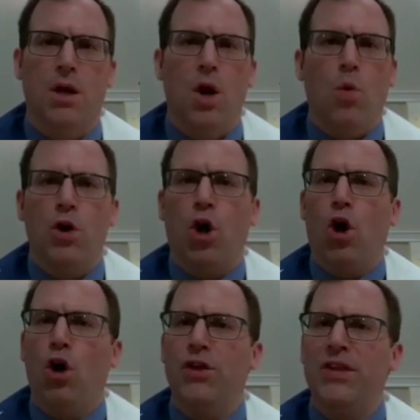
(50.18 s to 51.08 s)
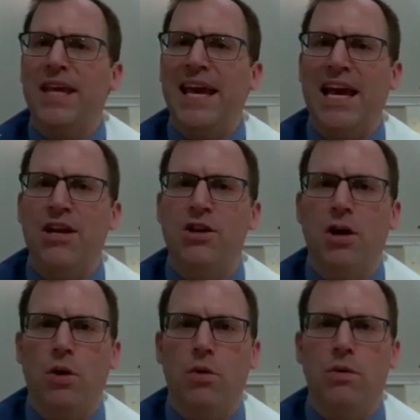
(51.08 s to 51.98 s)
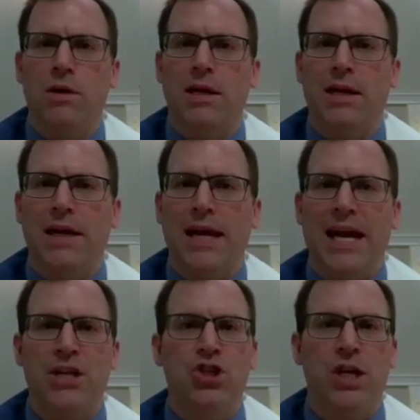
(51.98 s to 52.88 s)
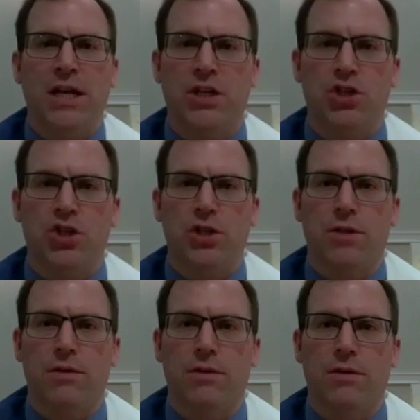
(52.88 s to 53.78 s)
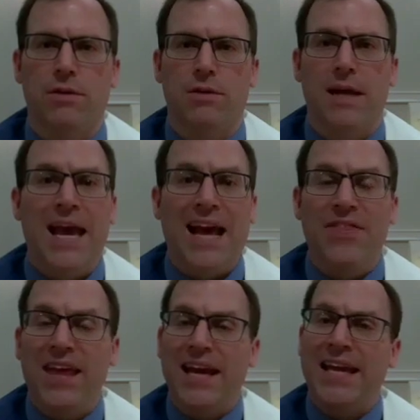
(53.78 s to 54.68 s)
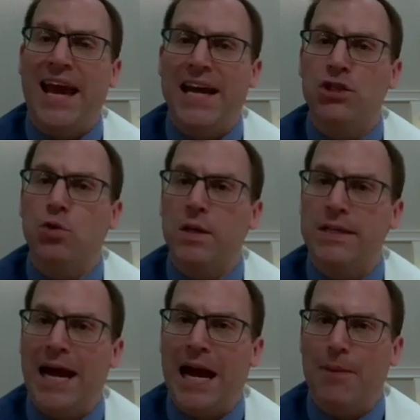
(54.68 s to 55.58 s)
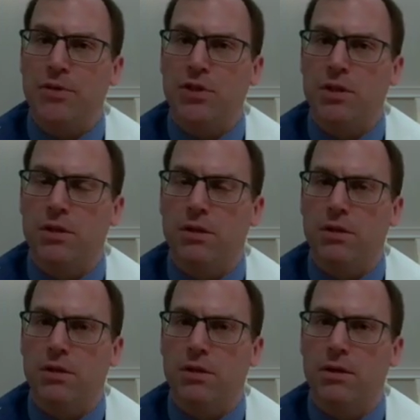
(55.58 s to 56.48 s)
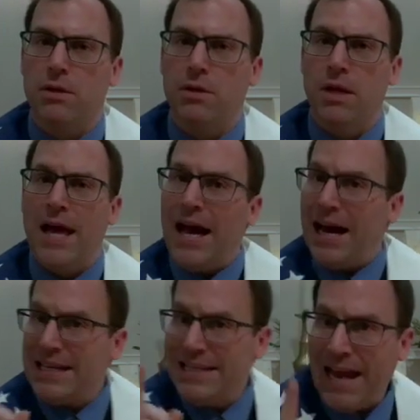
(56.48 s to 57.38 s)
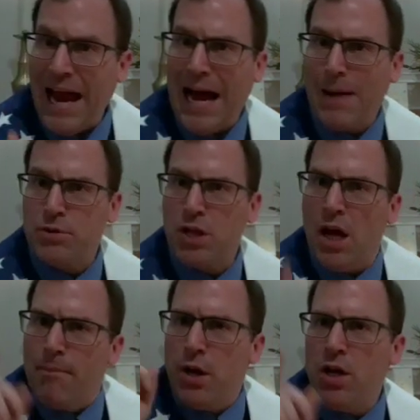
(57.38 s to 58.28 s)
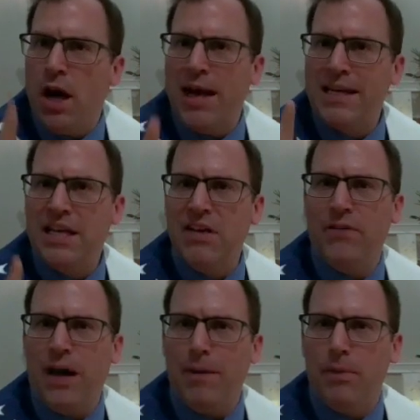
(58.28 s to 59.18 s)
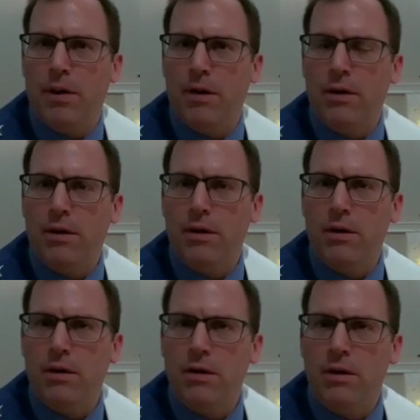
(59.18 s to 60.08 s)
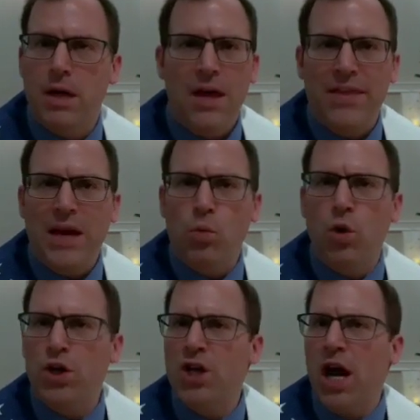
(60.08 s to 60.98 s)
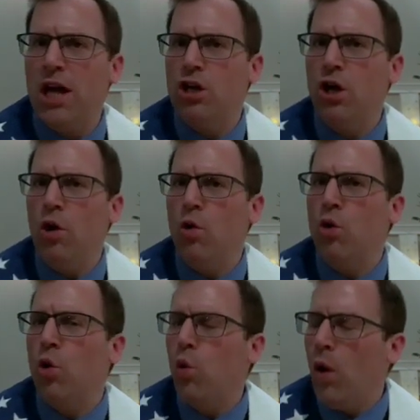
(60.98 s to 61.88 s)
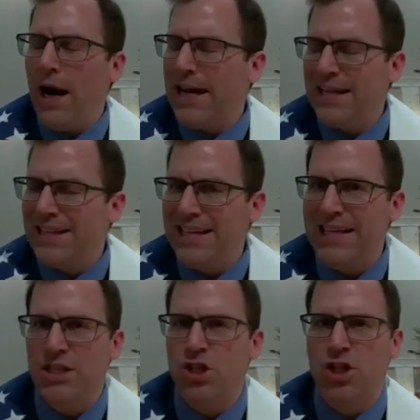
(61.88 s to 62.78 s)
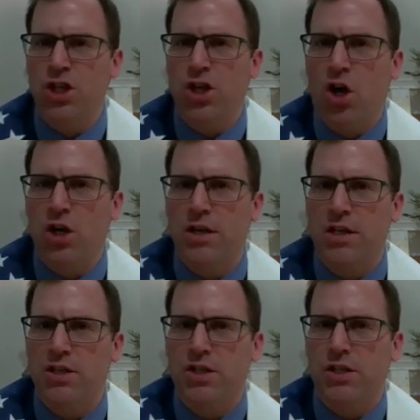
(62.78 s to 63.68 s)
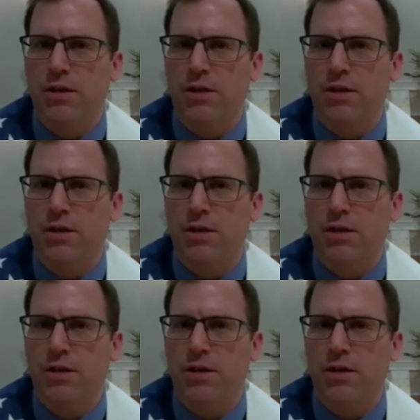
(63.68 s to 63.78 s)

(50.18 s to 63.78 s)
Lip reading: when all that they had known had changed, and they had had to adapt. Adapt, but not give up. They would not go quietly into the darkness.